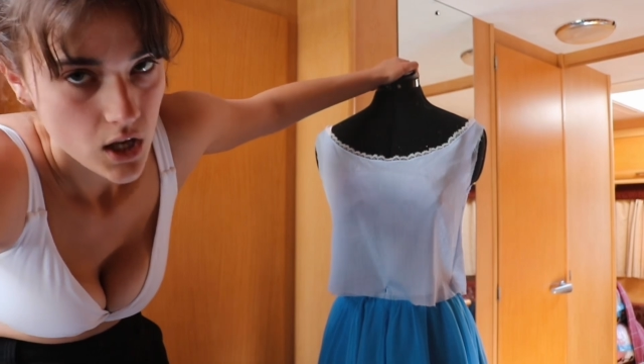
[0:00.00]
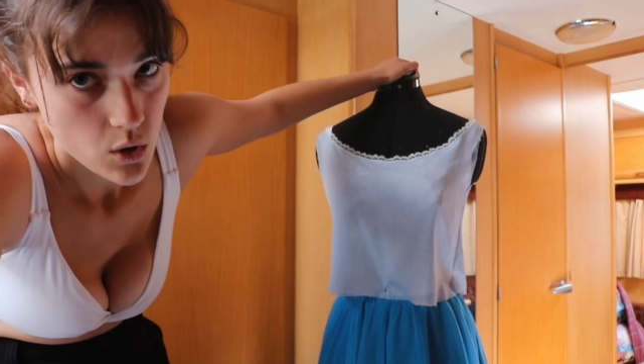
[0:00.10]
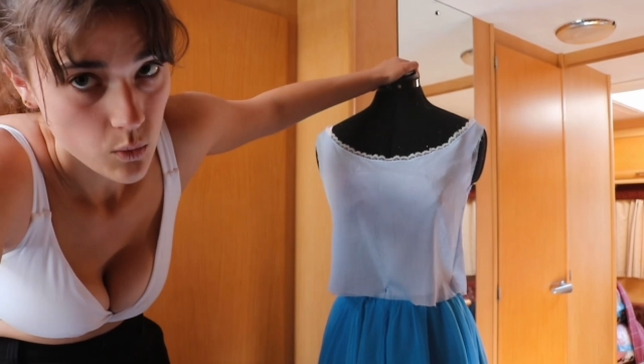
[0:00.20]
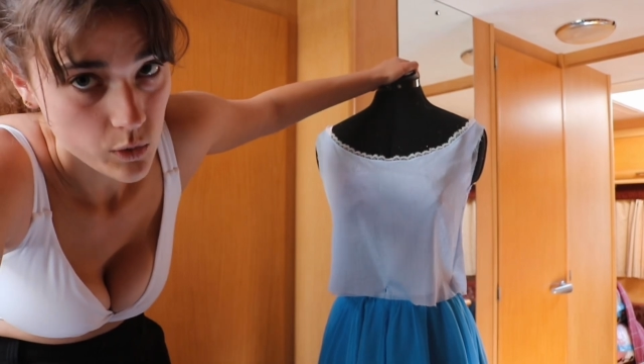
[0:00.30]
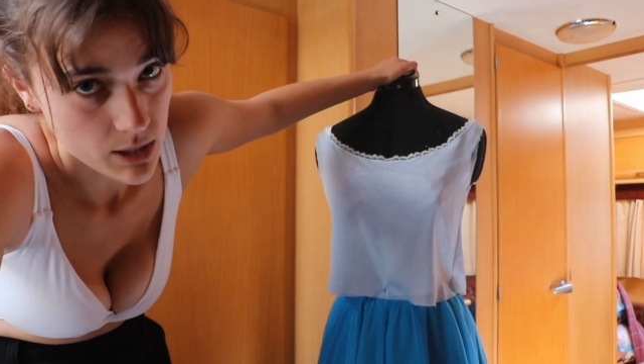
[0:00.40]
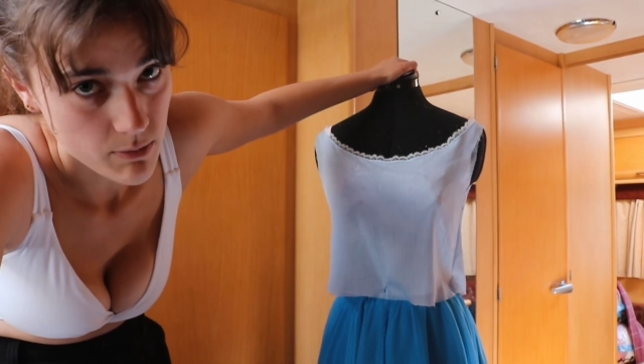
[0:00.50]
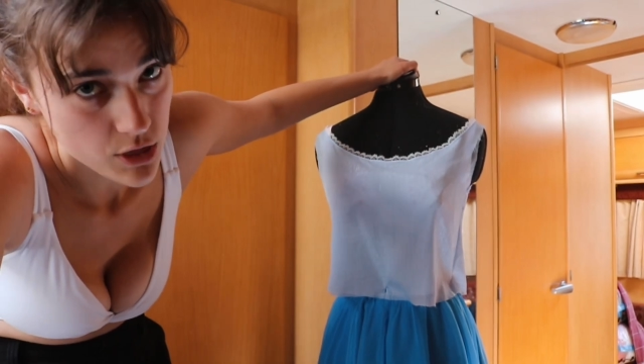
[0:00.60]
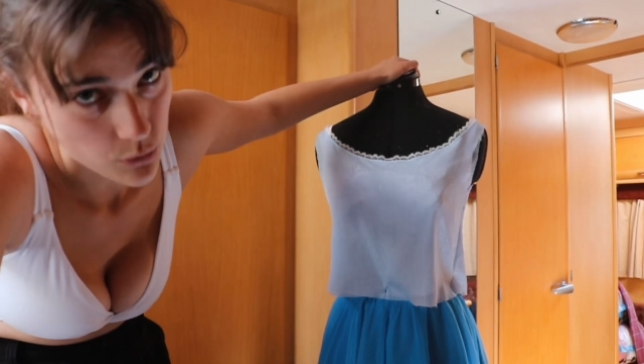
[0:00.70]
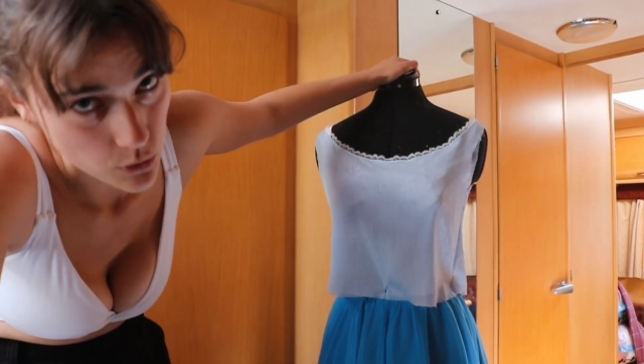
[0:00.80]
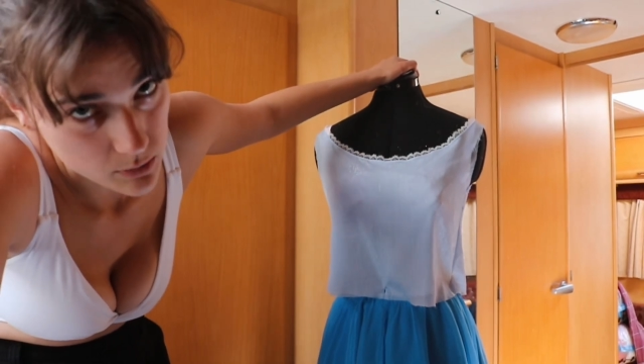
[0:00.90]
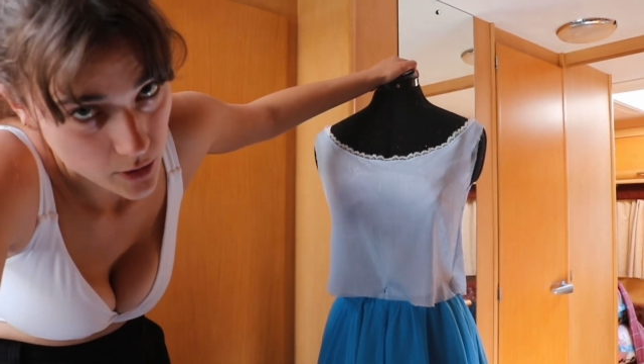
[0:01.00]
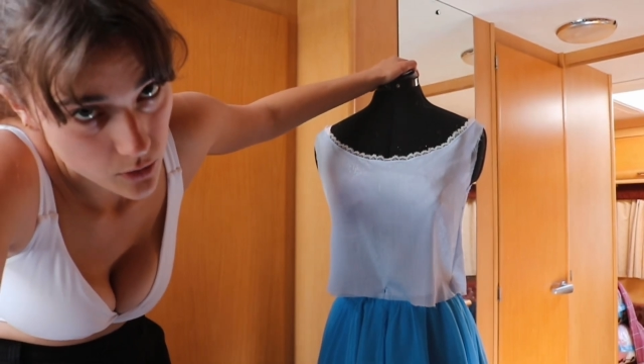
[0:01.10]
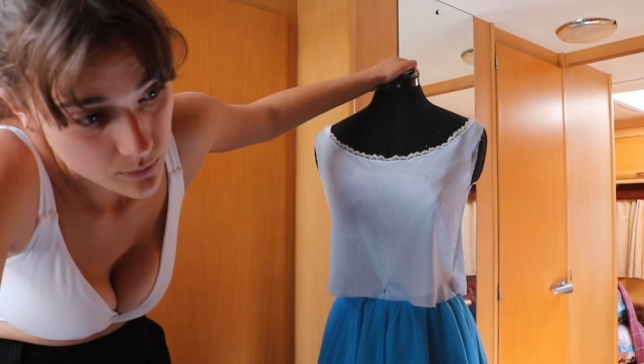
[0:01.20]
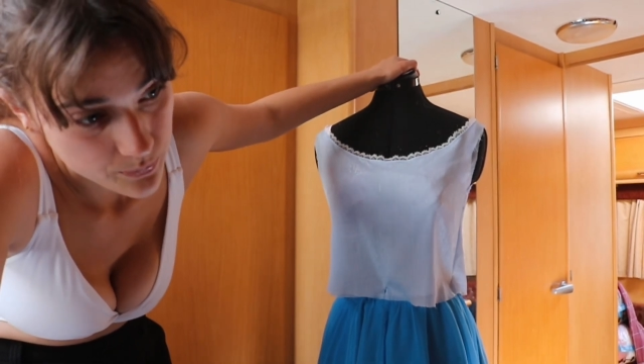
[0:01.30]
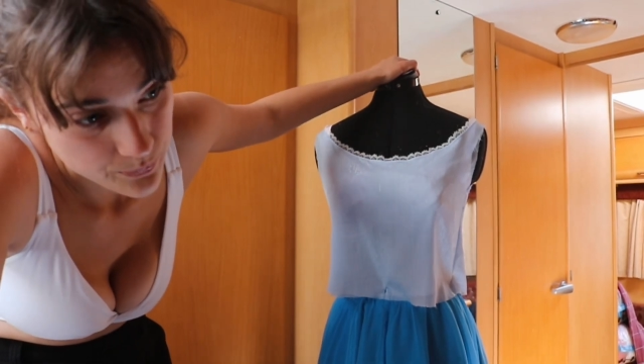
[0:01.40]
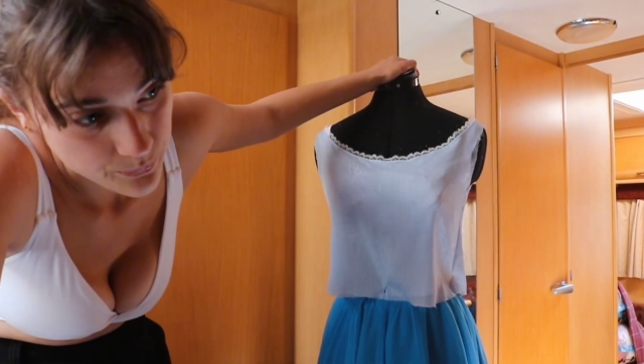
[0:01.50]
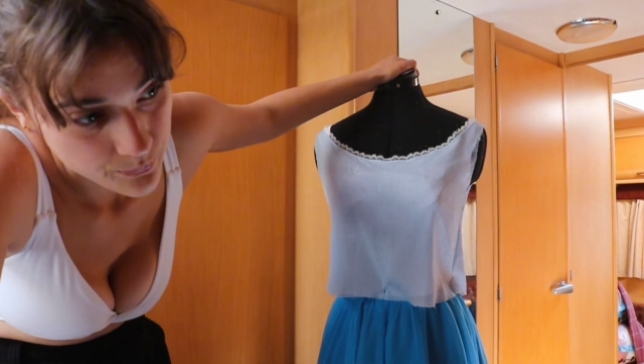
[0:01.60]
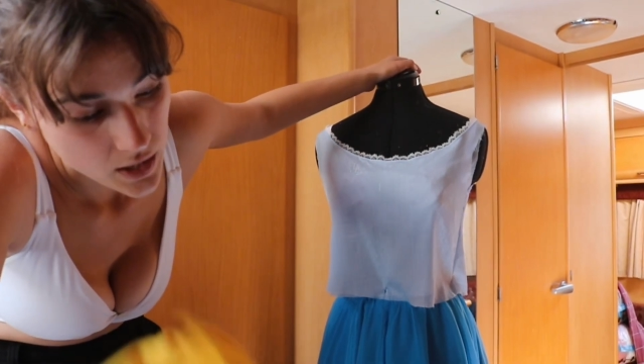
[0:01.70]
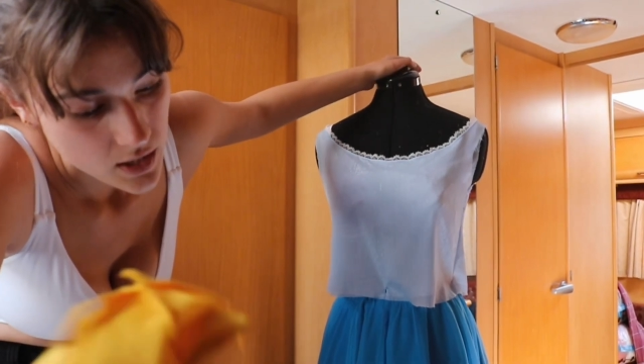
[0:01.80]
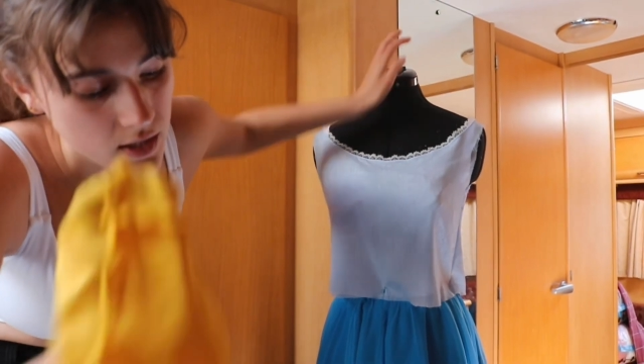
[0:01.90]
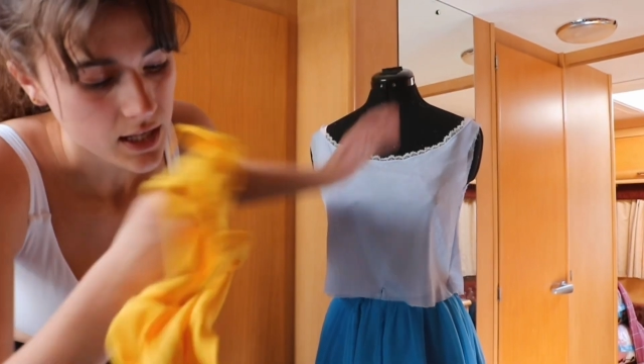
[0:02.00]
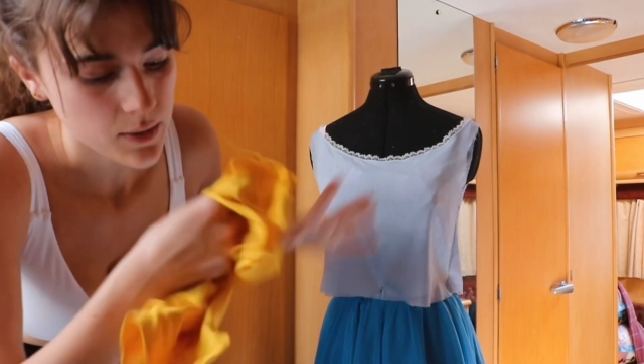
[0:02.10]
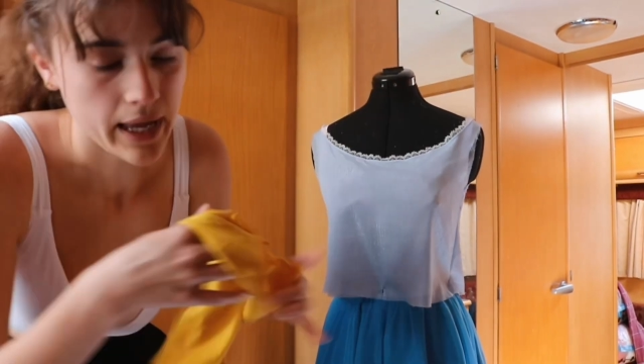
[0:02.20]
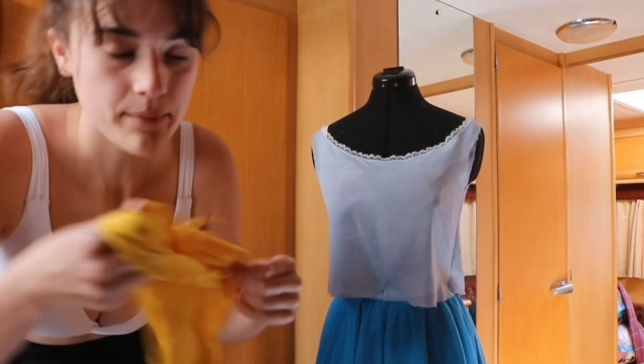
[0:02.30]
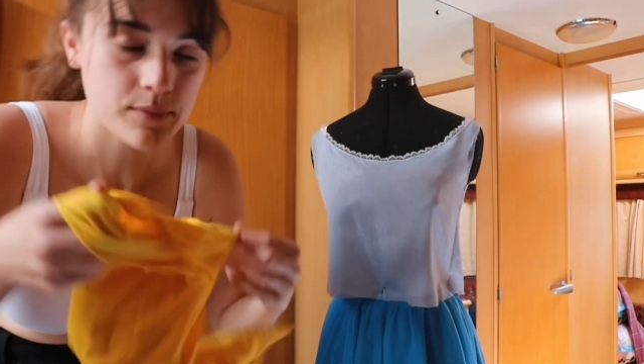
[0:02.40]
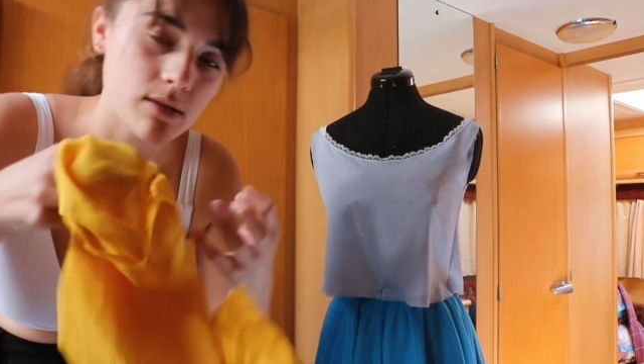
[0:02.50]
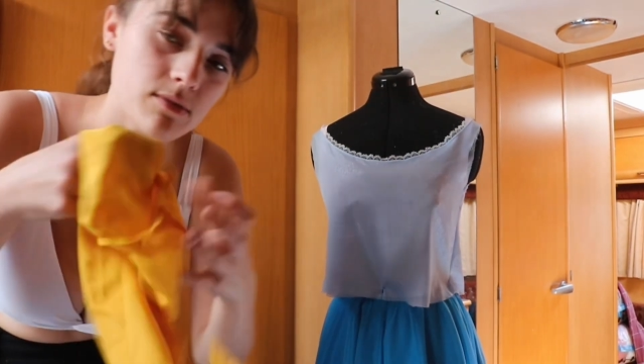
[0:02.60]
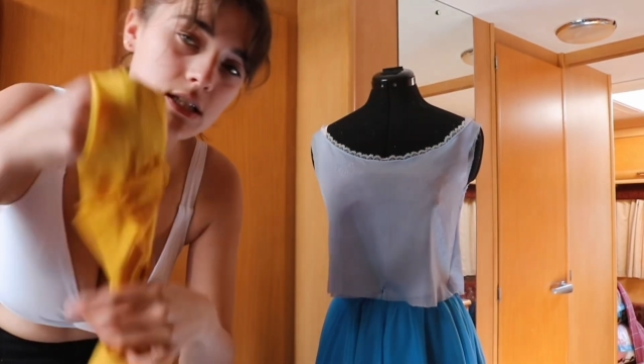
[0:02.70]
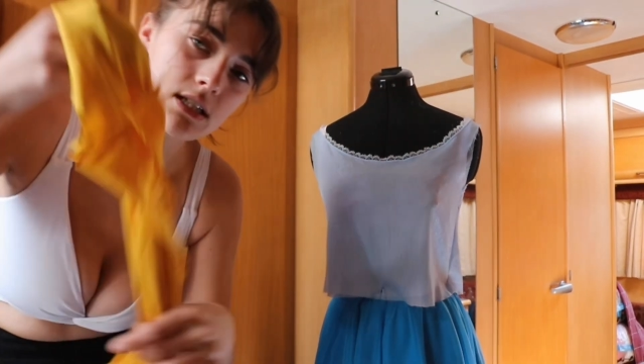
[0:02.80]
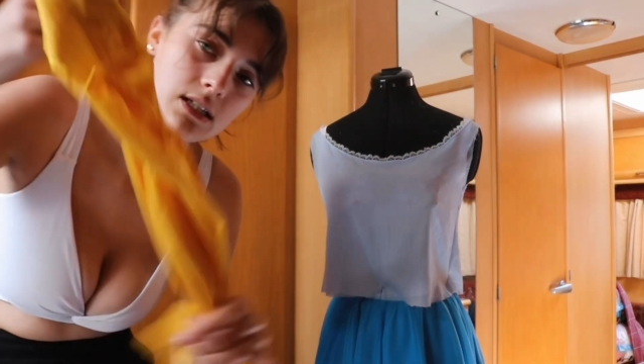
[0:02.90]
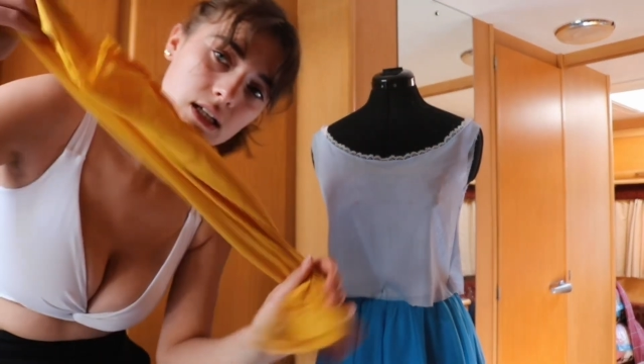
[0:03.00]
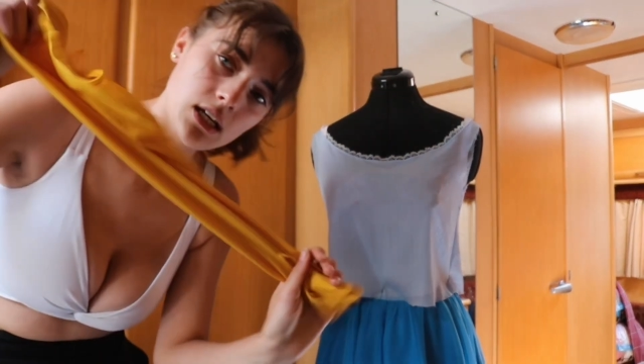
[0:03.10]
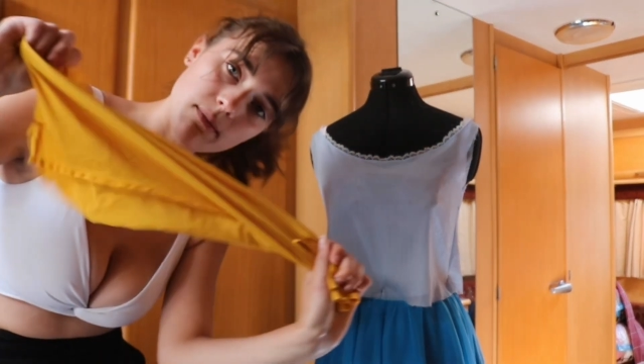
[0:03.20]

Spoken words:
which I'm thrilled about. Anyway, yeah, so I'm just gonna